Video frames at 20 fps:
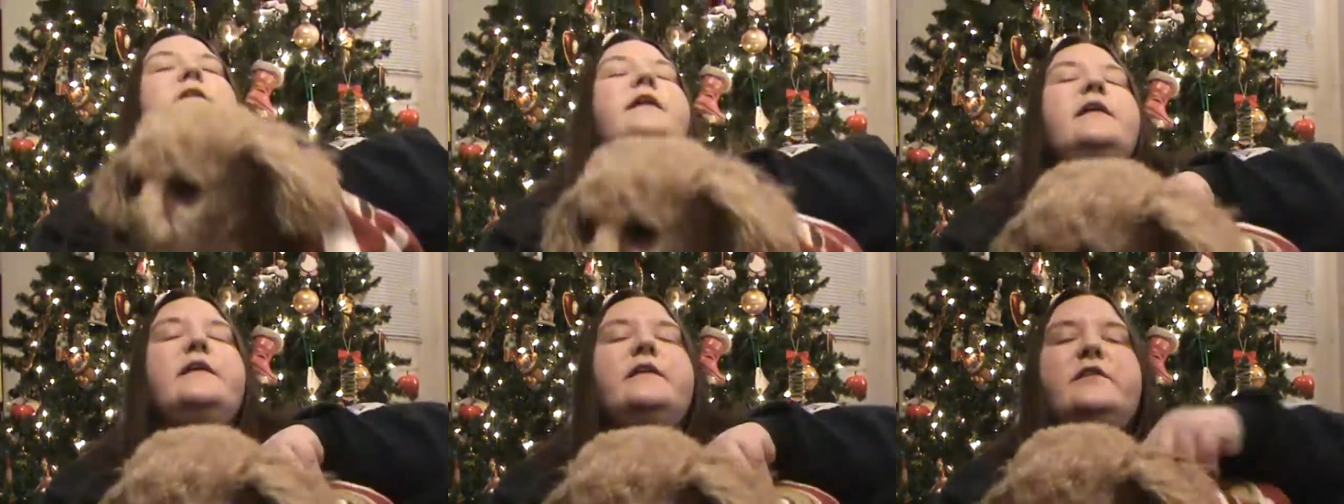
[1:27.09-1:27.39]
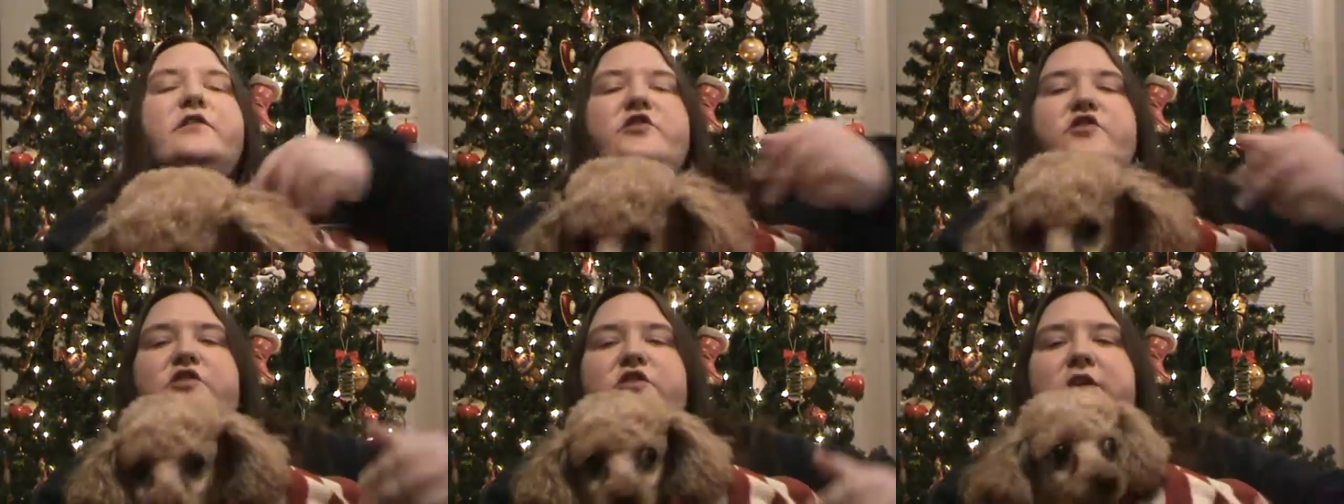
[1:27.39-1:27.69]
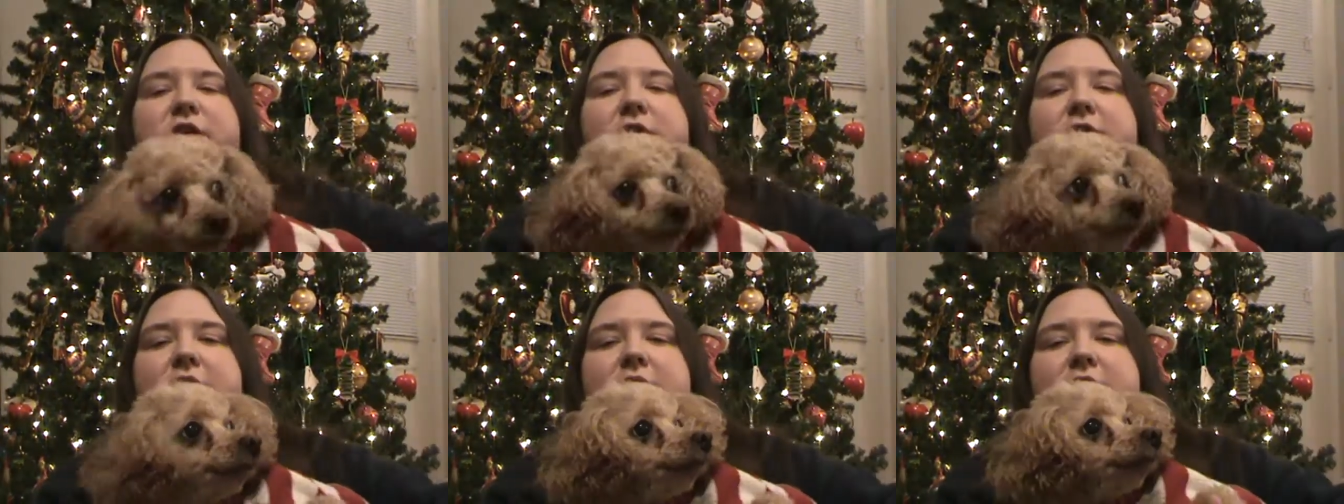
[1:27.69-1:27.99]
And
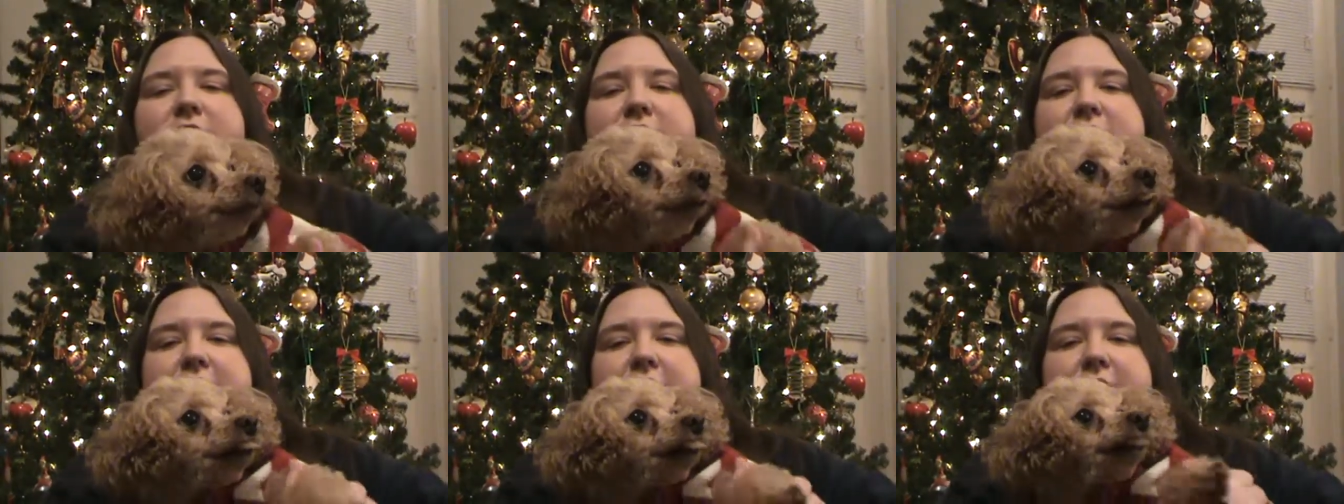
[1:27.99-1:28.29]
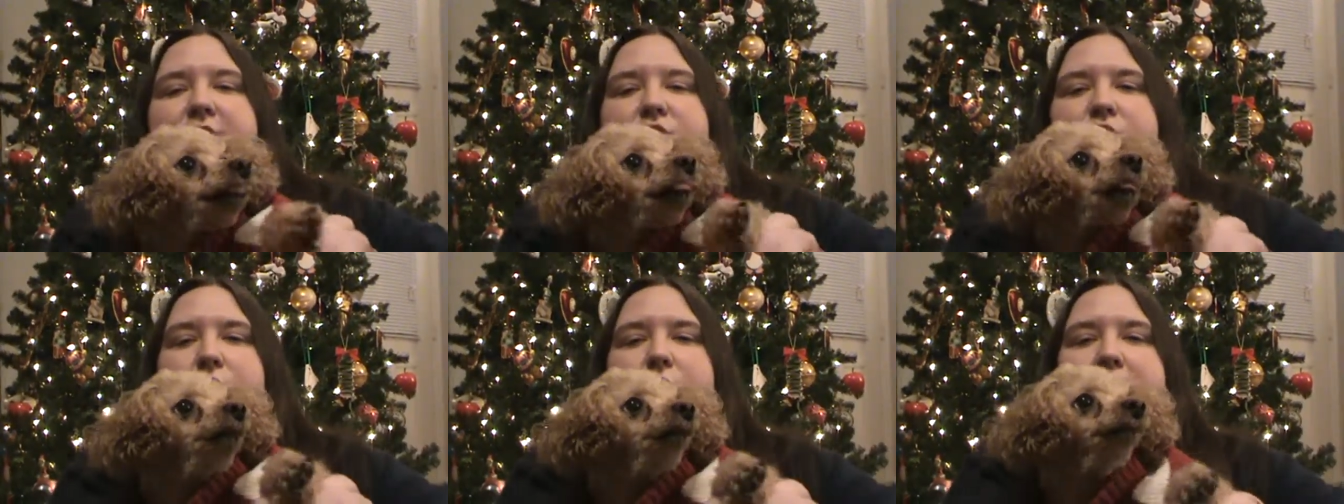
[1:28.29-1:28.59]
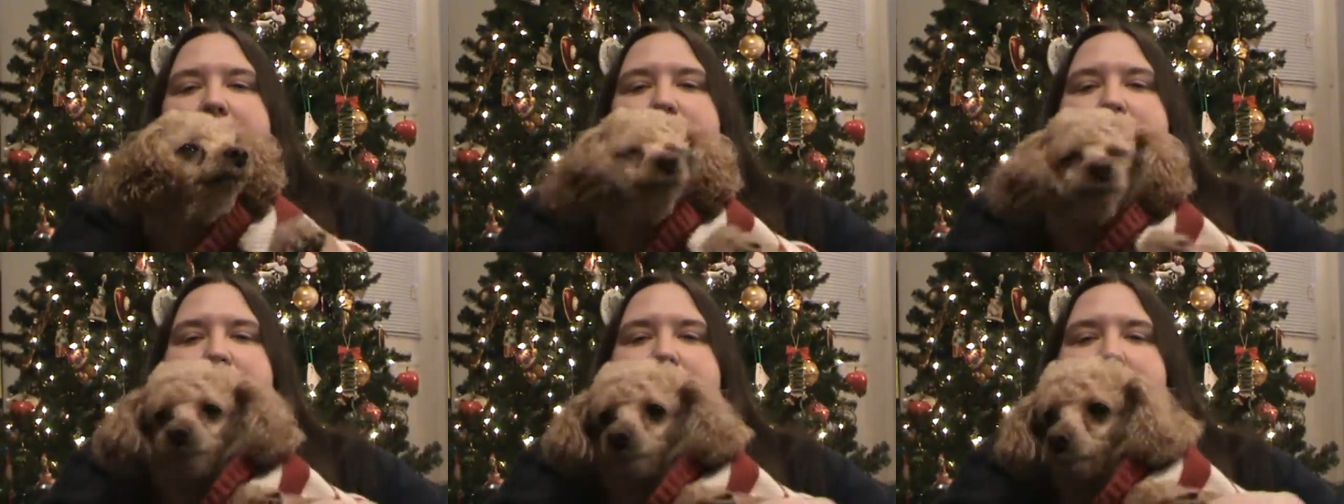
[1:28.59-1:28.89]
she is a
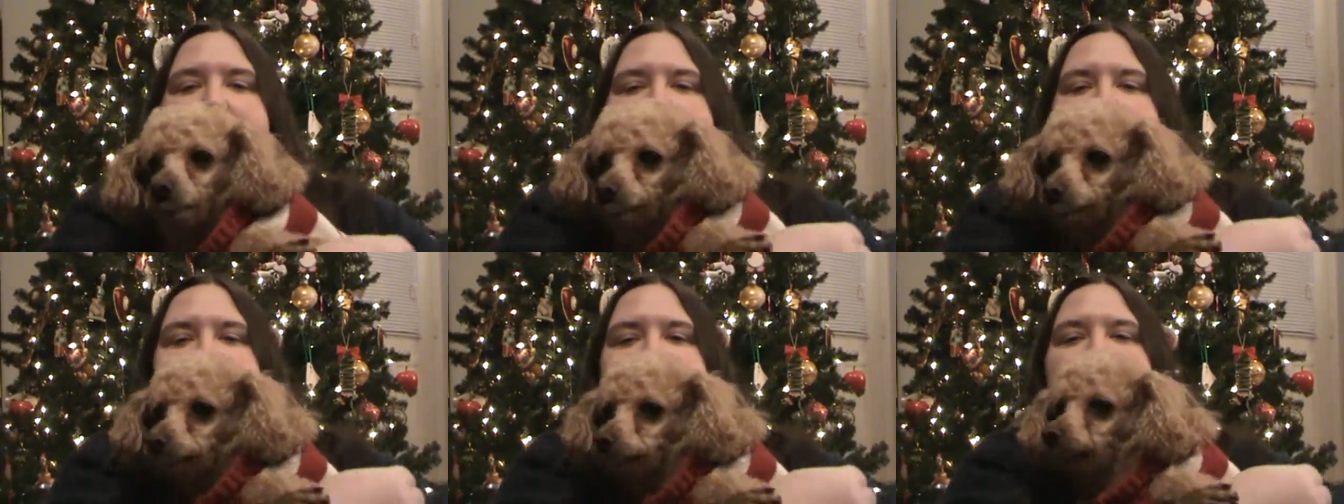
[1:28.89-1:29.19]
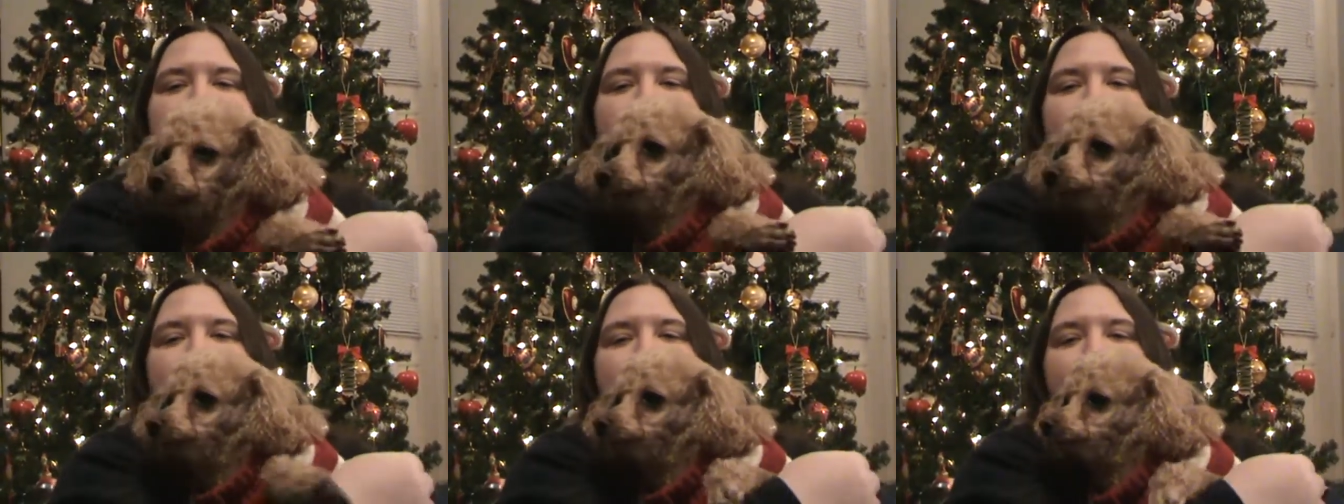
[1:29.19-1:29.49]
toy poodle,